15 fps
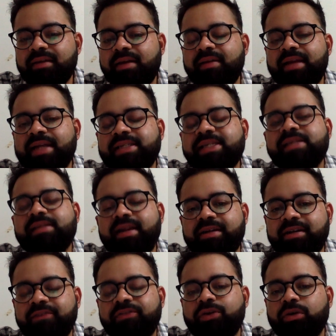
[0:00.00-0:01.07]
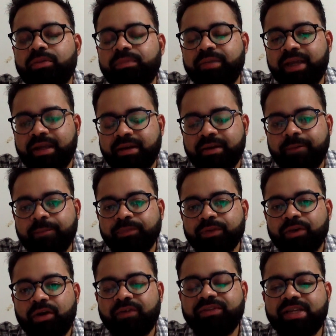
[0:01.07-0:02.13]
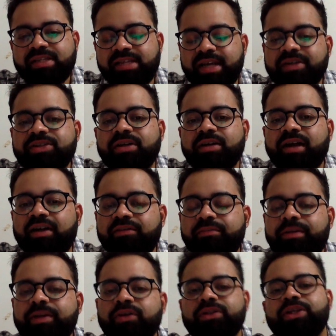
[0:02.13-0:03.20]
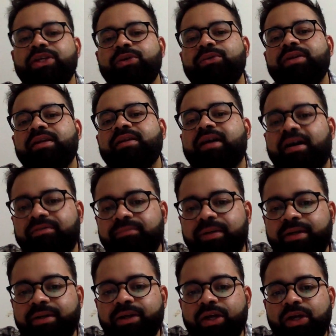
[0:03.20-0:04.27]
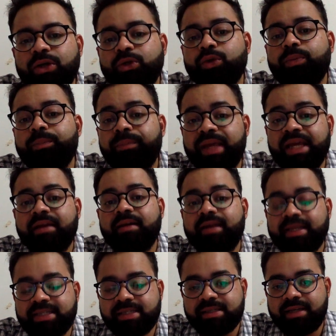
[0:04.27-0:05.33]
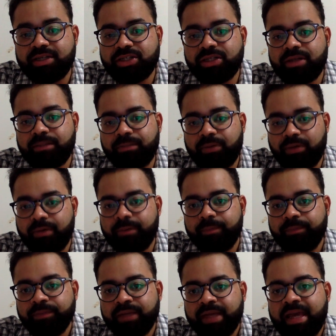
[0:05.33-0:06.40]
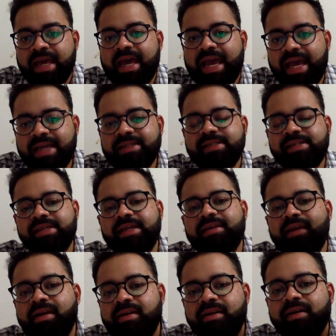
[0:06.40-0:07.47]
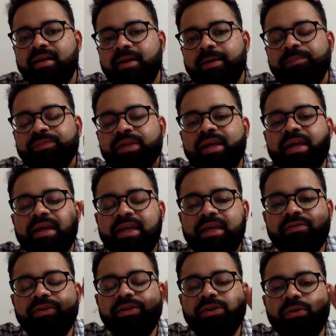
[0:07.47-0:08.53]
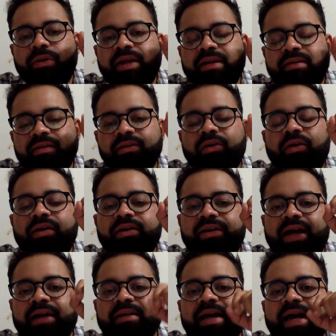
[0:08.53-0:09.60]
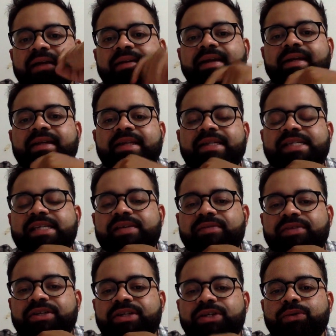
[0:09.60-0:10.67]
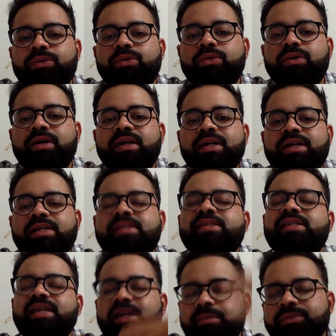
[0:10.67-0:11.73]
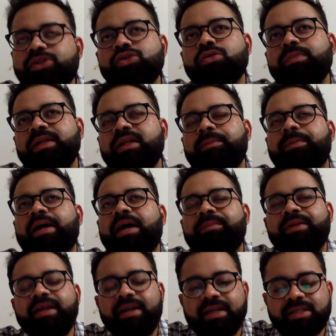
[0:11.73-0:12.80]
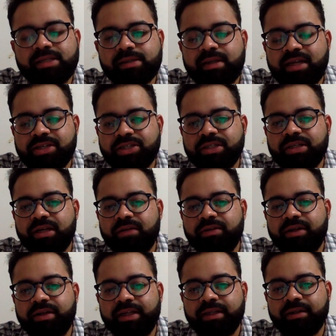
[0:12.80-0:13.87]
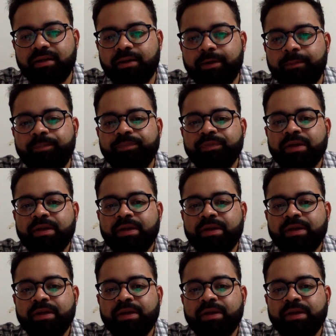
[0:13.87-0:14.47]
the legislative domain of the central government or the union government to make a legislation upon. Hence, in India, even though Indian Contract Act 1872 seems to be the primary legislation governing the